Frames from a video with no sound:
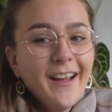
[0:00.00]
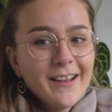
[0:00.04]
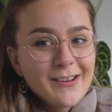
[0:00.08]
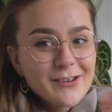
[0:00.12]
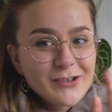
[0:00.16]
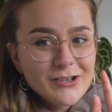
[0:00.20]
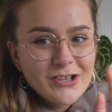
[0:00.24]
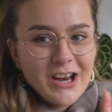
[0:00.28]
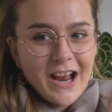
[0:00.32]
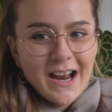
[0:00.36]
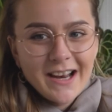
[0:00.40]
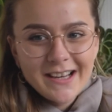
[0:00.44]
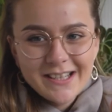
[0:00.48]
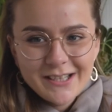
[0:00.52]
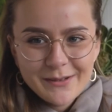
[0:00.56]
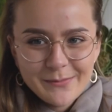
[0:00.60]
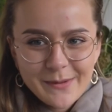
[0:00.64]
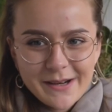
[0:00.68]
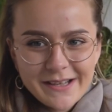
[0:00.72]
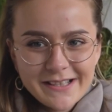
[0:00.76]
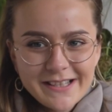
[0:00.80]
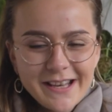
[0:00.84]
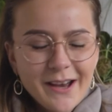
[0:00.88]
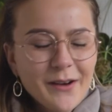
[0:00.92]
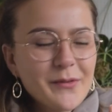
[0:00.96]
Chatting to
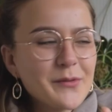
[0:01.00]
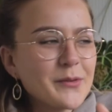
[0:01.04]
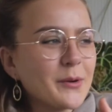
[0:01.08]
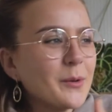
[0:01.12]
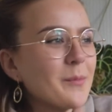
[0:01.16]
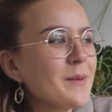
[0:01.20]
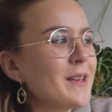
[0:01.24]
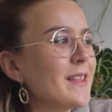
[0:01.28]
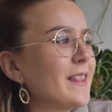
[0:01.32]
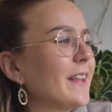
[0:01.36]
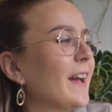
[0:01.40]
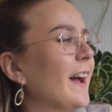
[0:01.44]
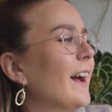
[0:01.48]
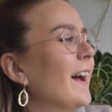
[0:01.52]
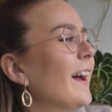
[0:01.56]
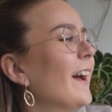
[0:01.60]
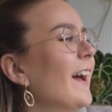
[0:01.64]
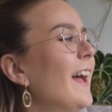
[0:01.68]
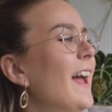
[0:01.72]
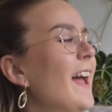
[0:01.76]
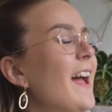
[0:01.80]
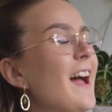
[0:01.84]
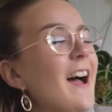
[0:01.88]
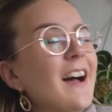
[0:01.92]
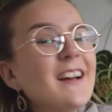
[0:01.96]
myself for a bit there.
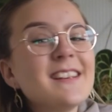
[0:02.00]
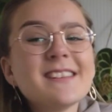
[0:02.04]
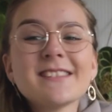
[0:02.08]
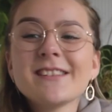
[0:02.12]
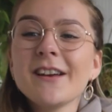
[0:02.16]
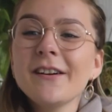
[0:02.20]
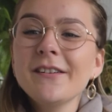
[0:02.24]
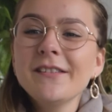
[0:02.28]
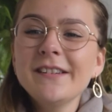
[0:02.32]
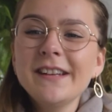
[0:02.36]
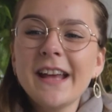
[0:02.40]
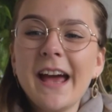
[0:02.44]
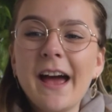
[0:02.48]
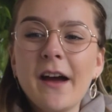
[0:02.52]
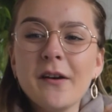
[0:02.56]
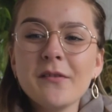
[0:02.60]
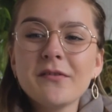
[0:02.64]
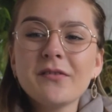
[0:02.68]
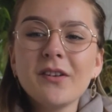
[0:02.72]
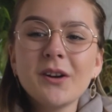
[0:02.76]
So yeah,